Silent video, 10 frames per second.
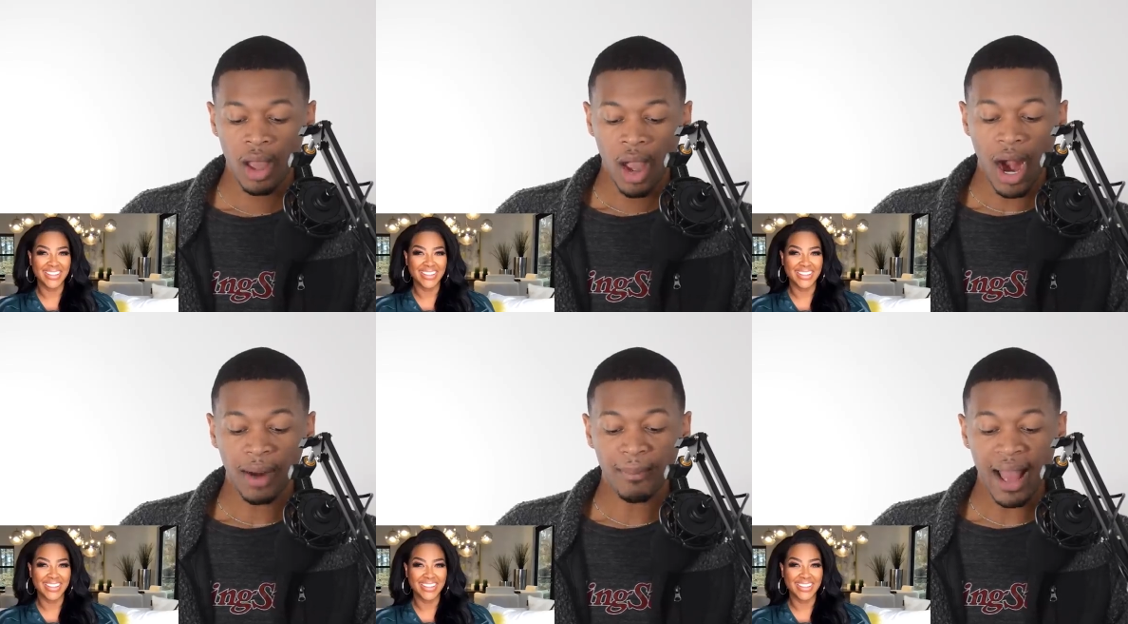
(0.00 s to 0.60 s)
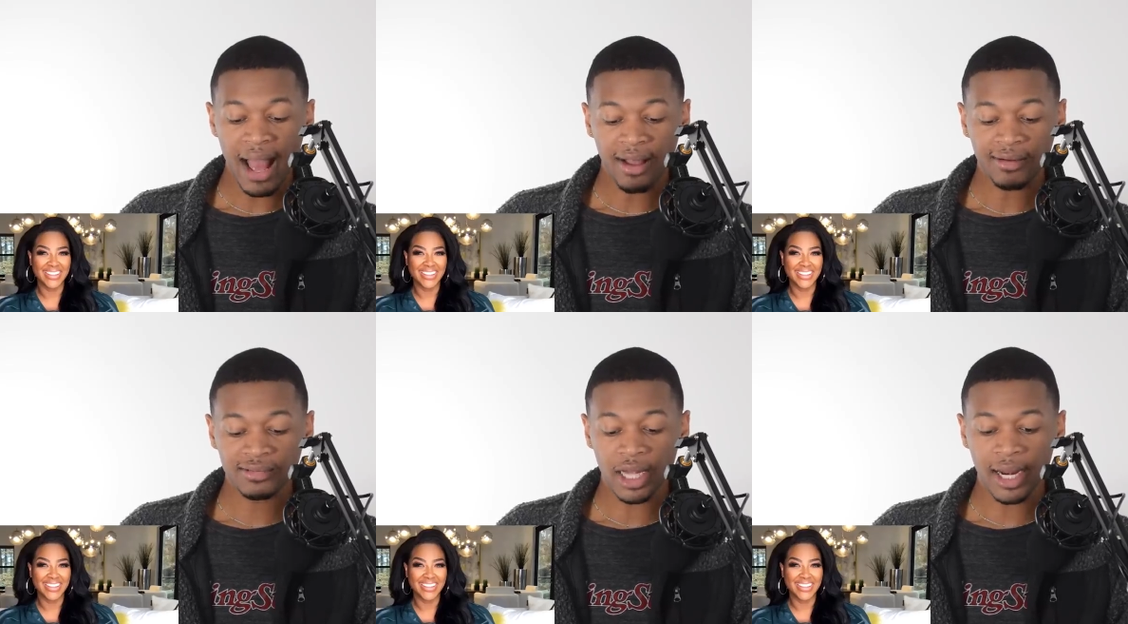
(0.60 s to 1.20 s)
Speaker 1: Our
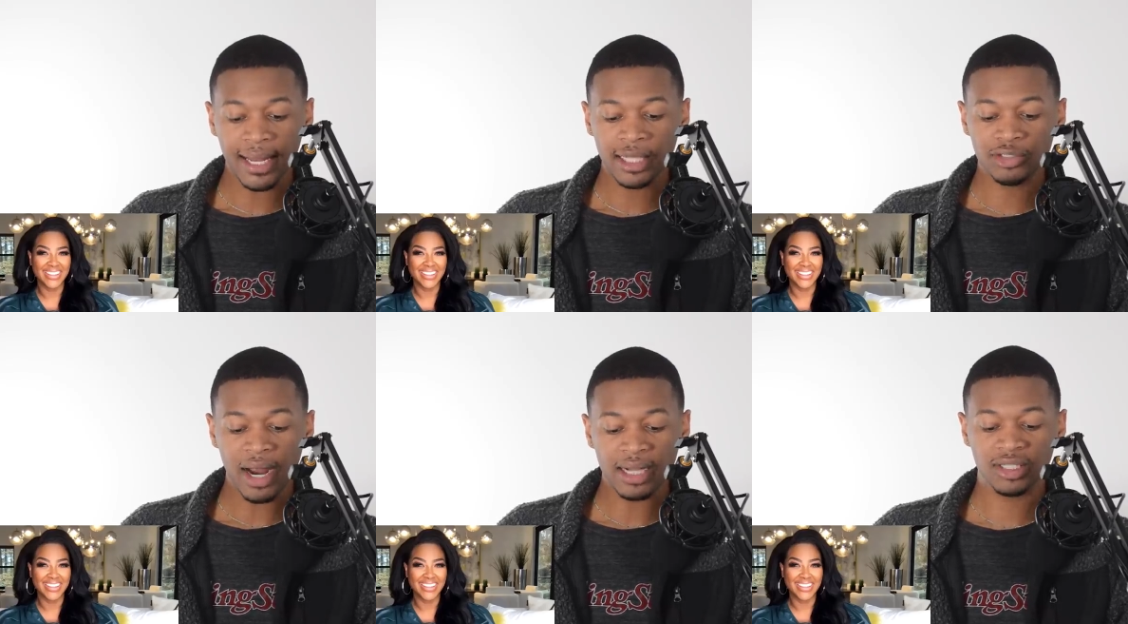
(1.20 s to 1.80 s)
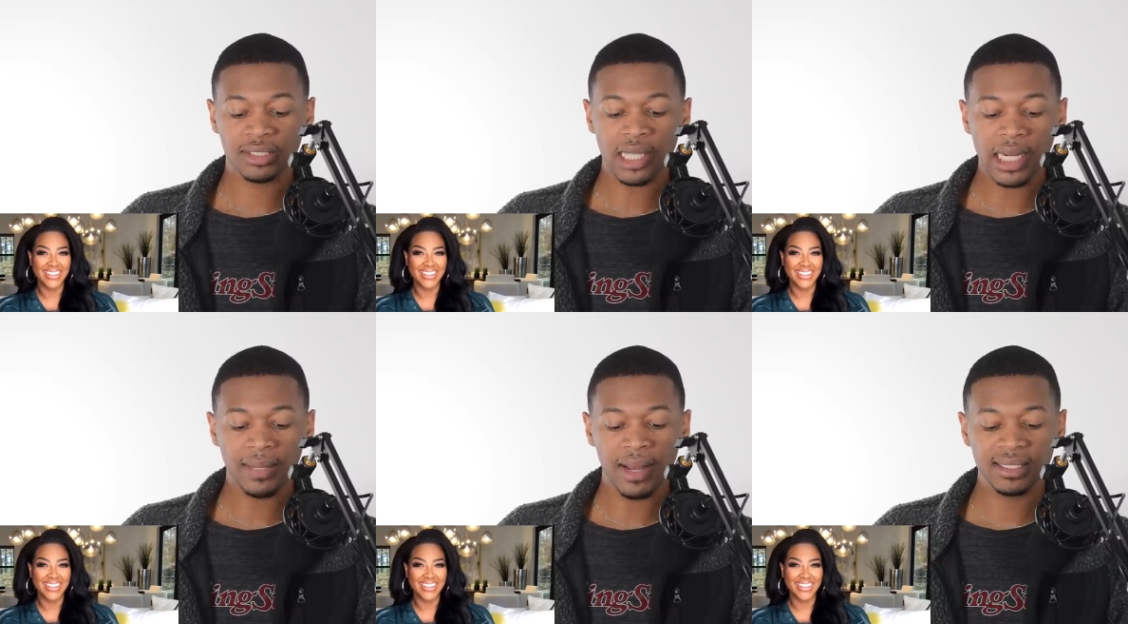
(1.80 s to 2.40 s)
mouths are getting dry just talking
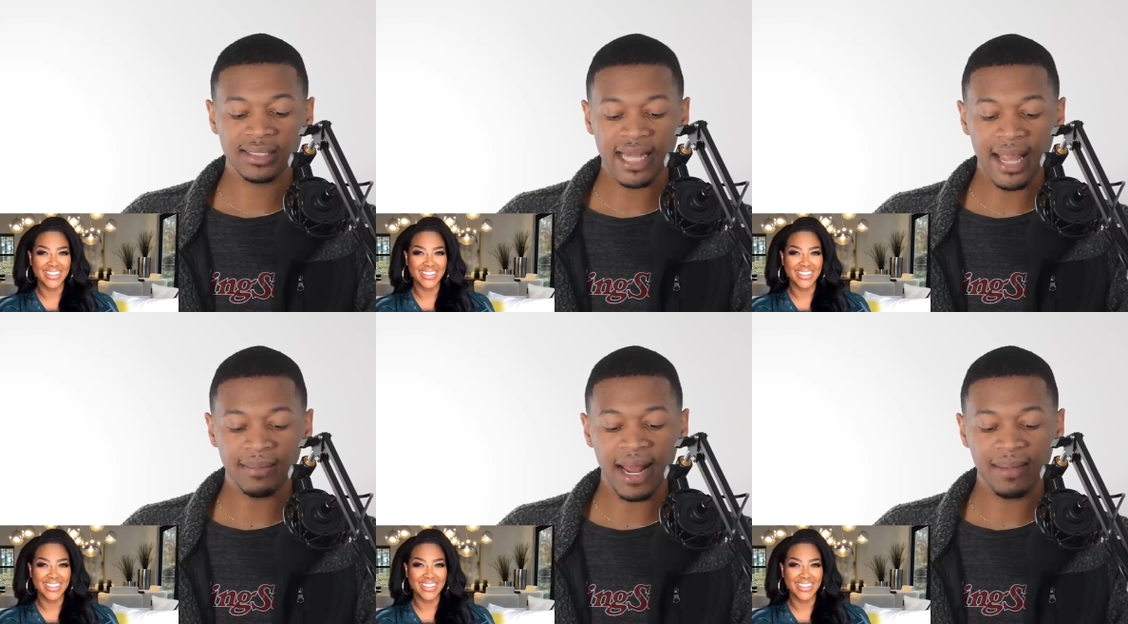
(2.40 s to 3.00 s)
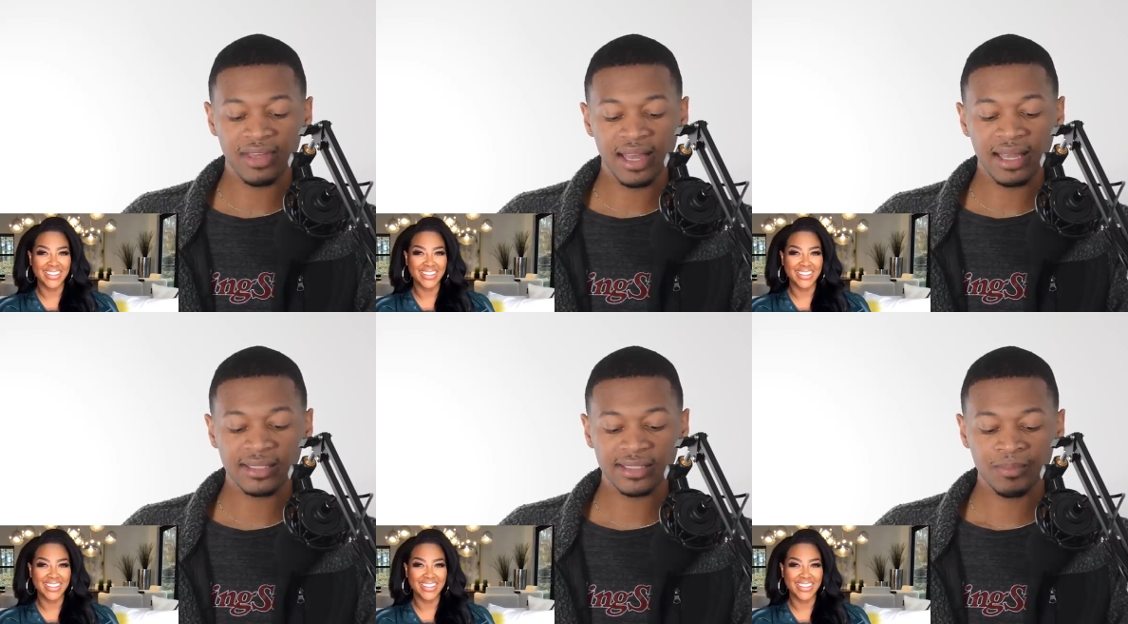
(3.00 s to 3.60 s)
about the same damn
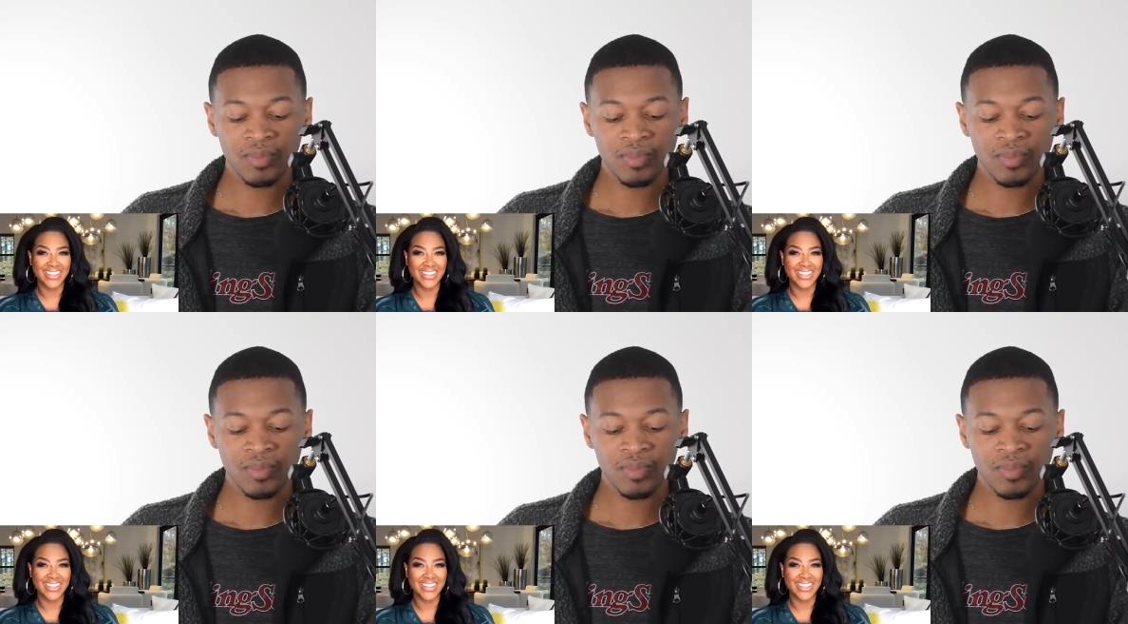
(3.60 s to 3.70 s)
things.